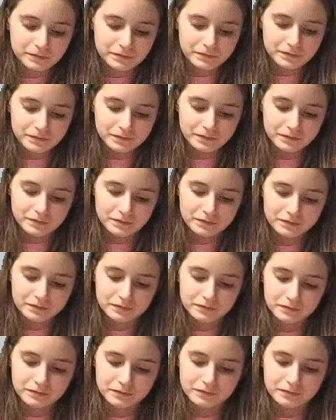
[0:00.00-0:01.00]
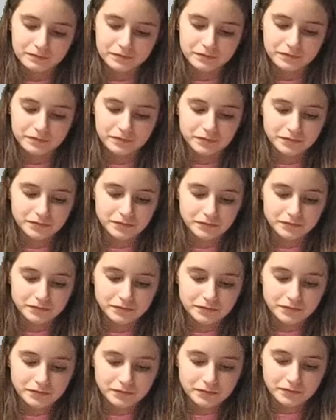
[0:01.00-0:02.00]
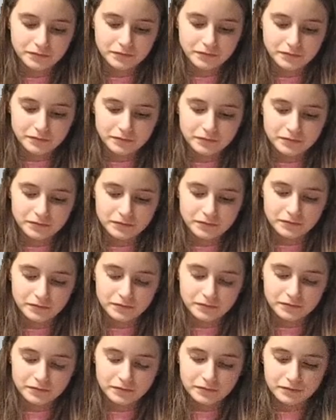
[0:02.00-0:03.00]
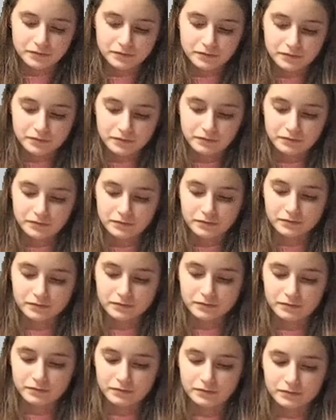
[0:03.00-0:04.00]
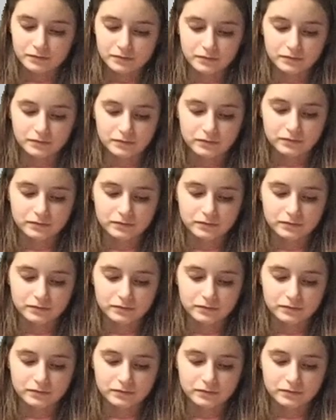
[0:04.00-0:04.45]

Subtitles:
No words are spoken by the person on screen.